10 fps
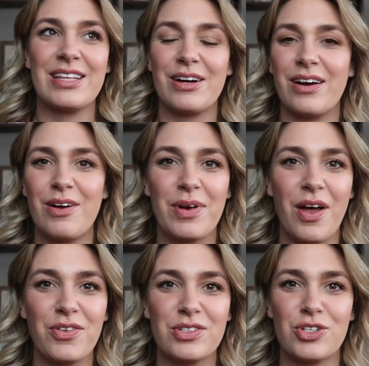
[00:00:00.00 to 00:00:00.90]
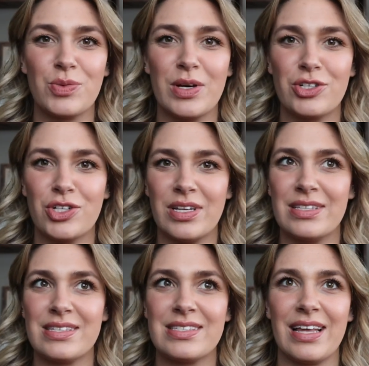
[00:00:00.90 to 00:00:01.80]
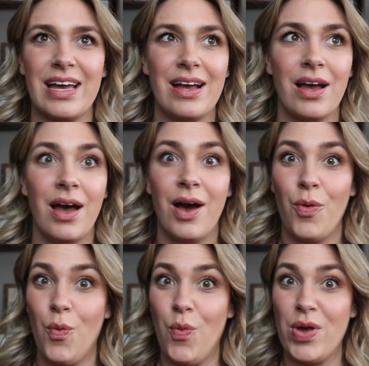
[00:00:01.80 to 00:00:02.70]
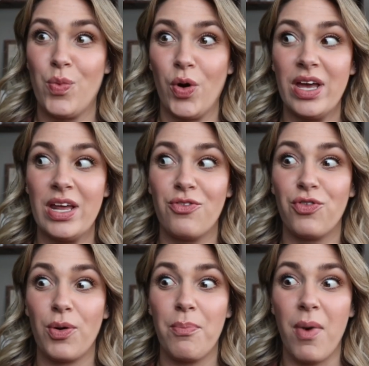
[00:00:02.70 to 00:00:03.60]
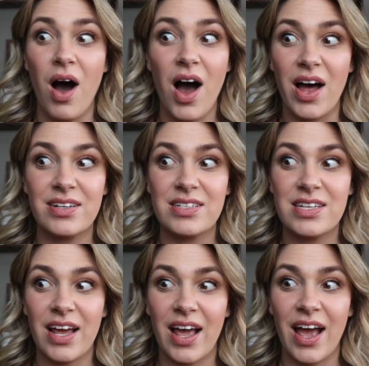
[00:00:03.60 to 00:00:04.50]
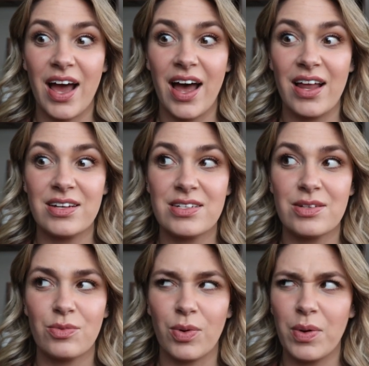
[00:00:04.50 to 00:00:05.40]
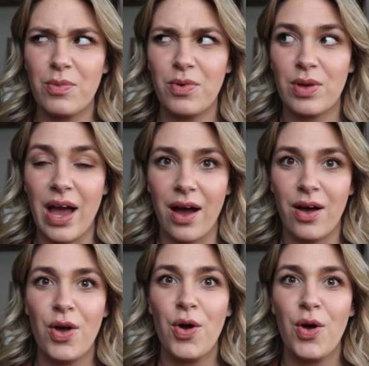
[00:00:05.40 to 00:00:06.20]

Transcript: There have been other situations like we were in Vermont and we we in, yeah,